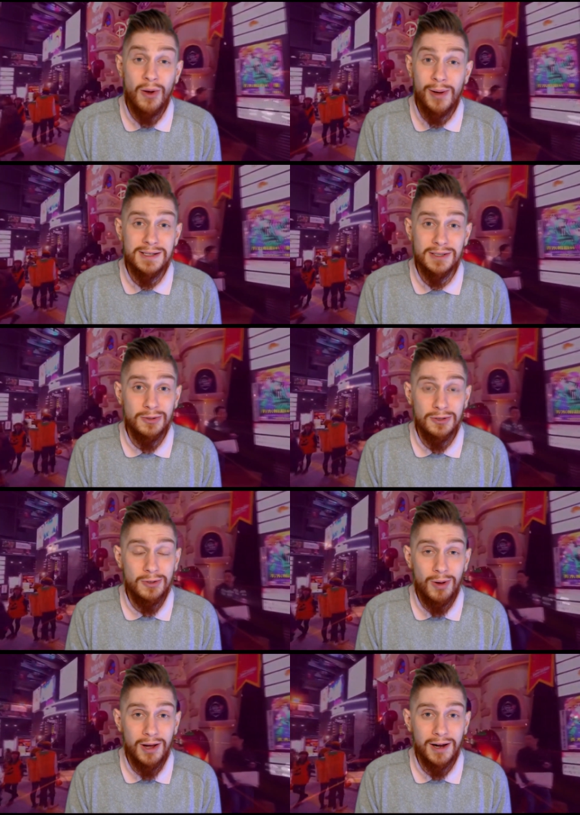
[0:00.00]
idea who
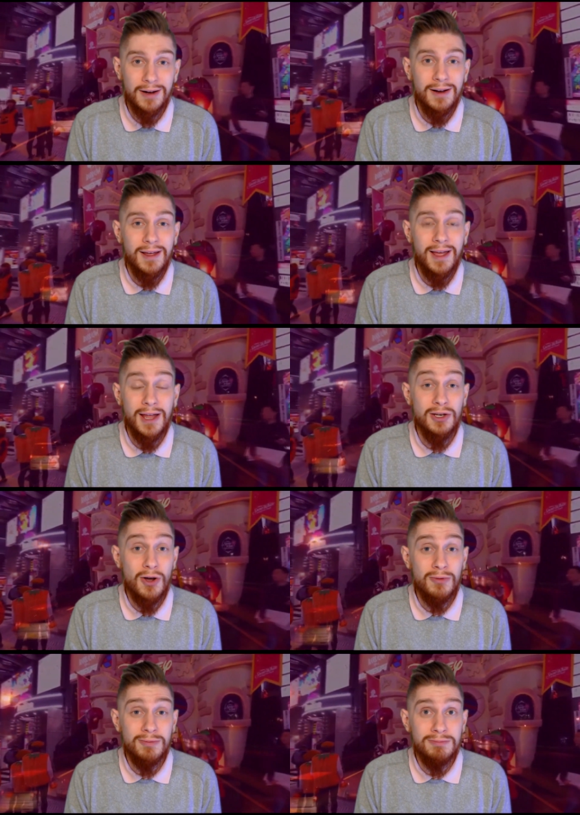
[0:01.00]
you are and
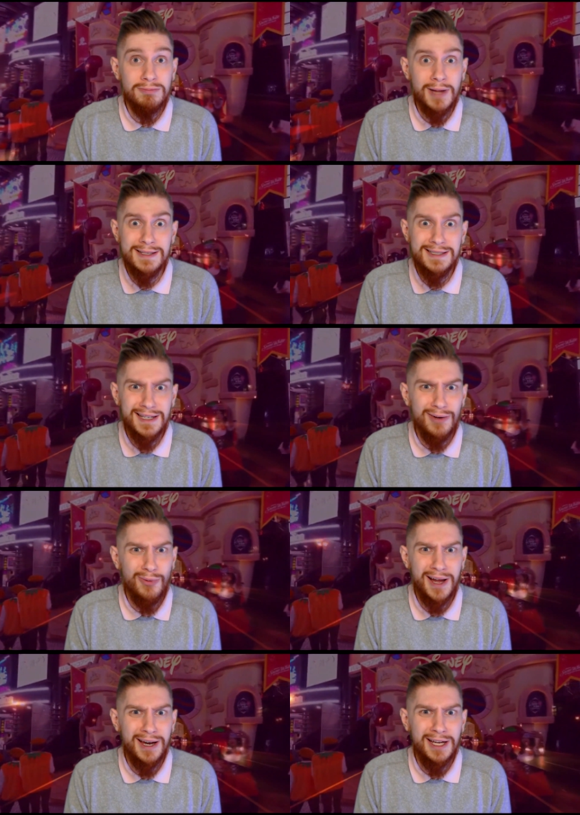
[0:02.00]
no idea
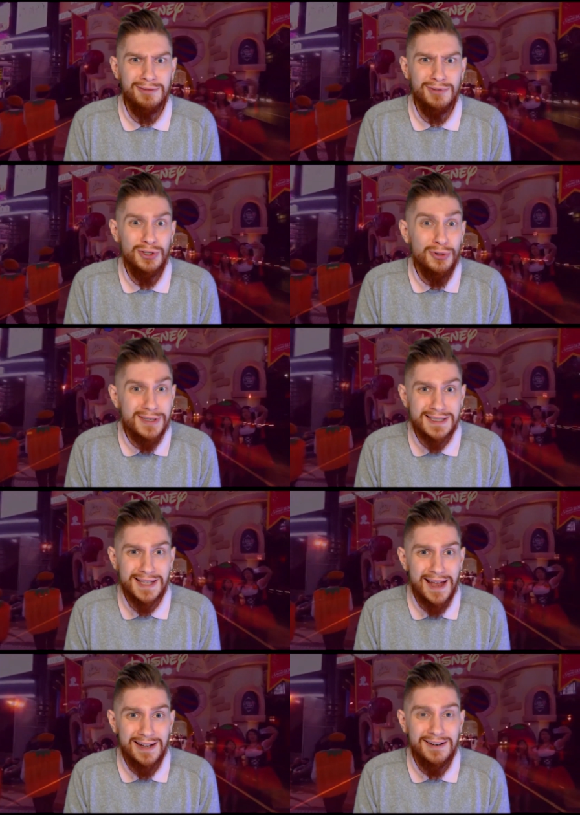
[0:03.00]
why you
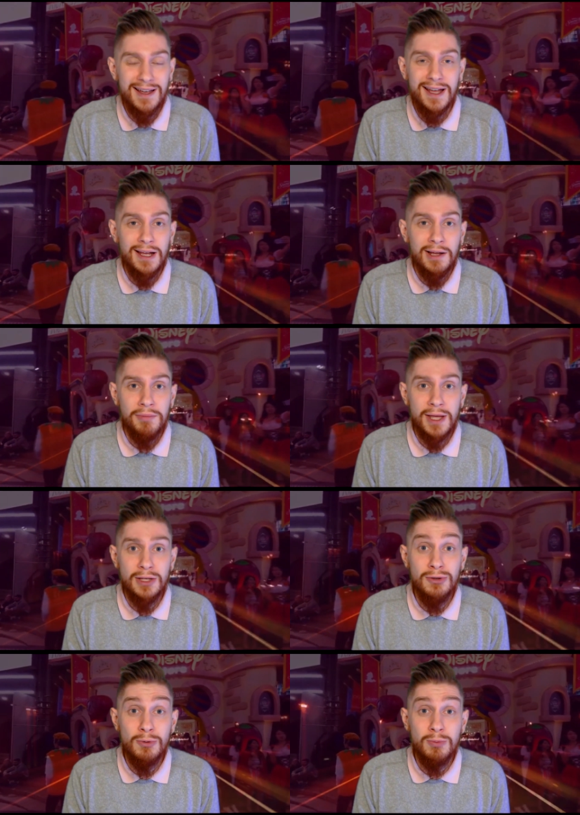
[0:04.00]
decided
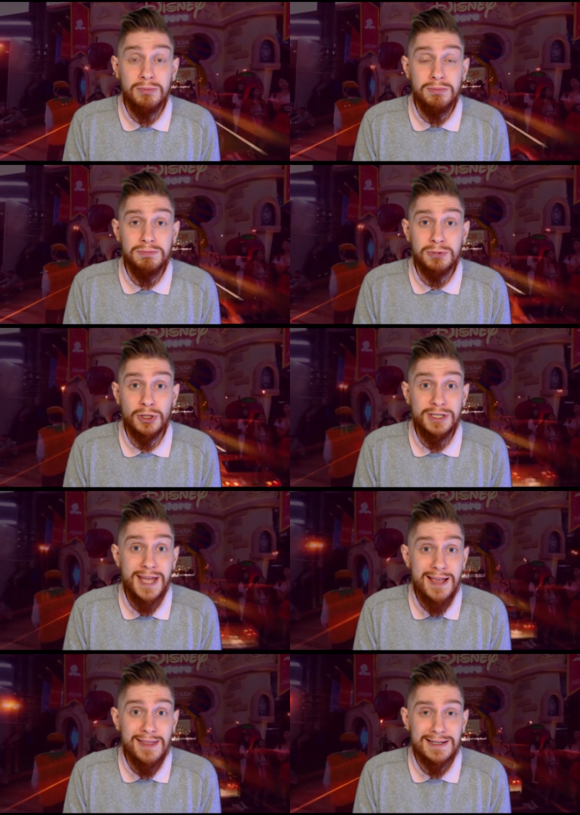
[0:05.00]
that you could
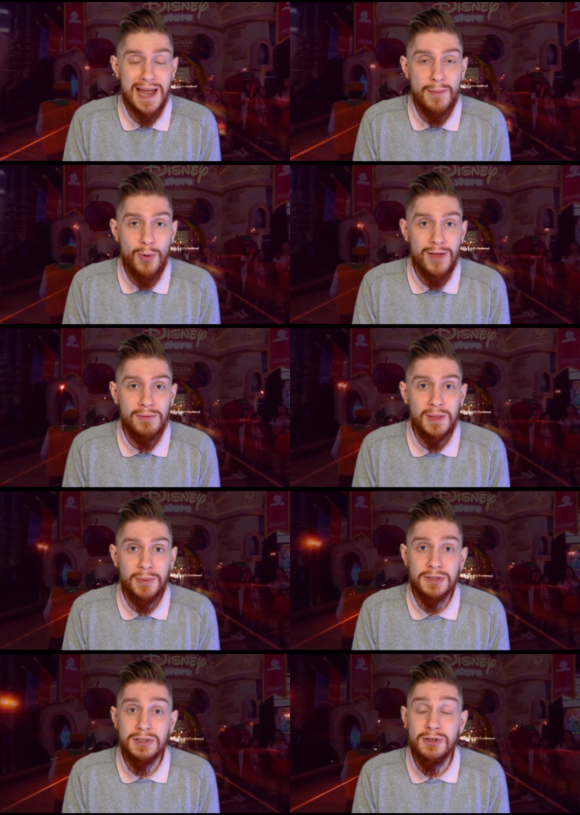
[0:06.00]
take that time away from the
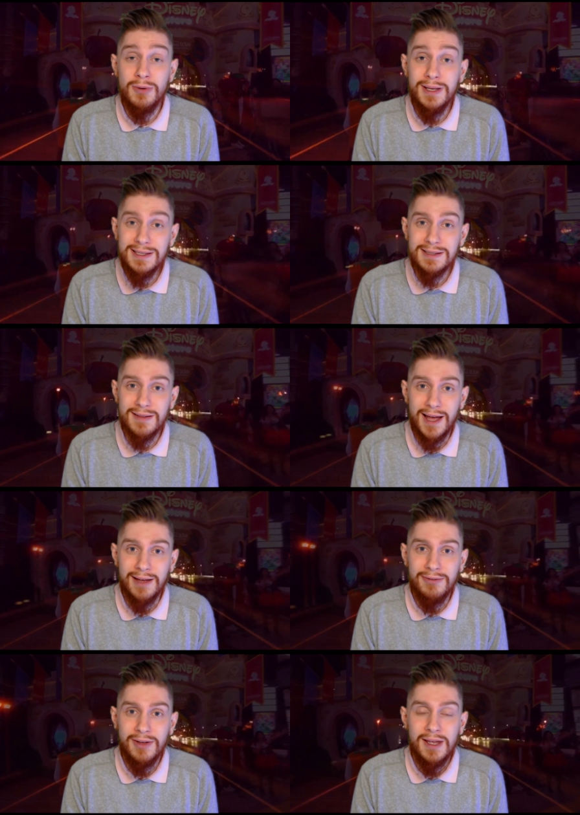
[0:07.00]
person who is
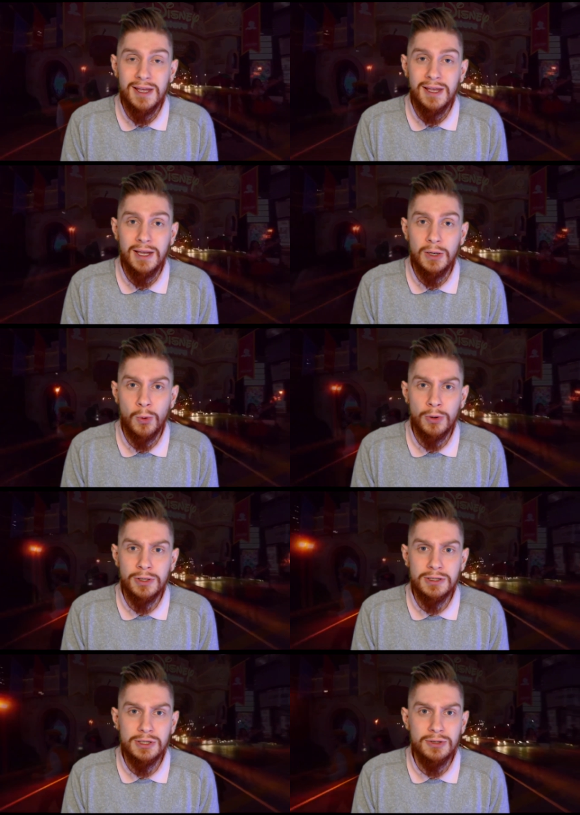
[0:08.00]
live in
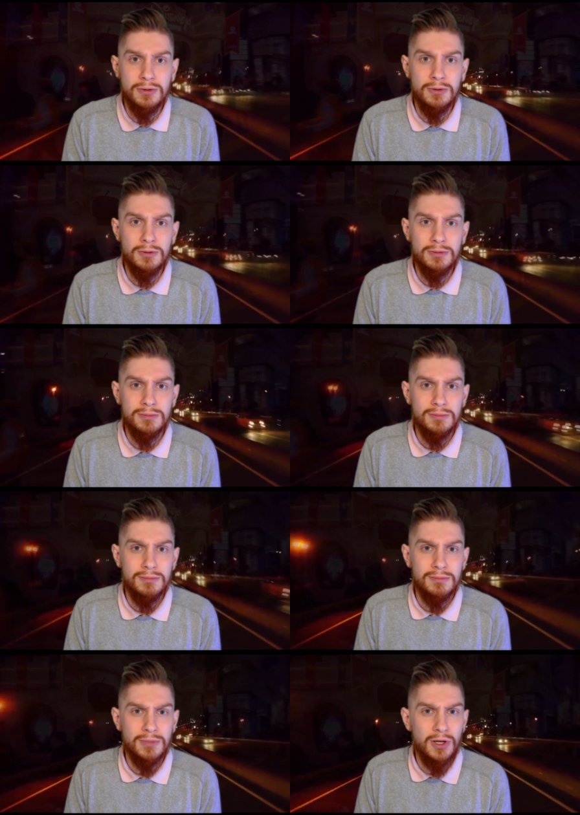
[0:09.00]
order to
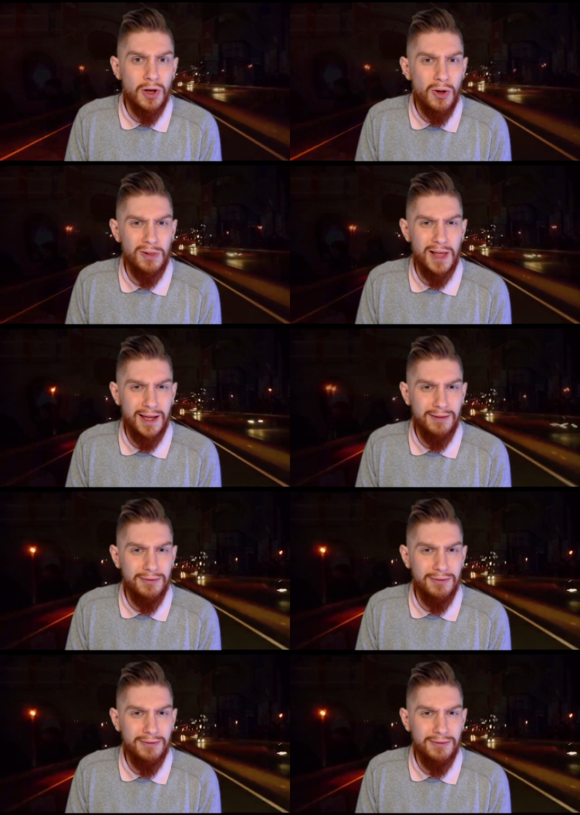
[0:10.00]
go live.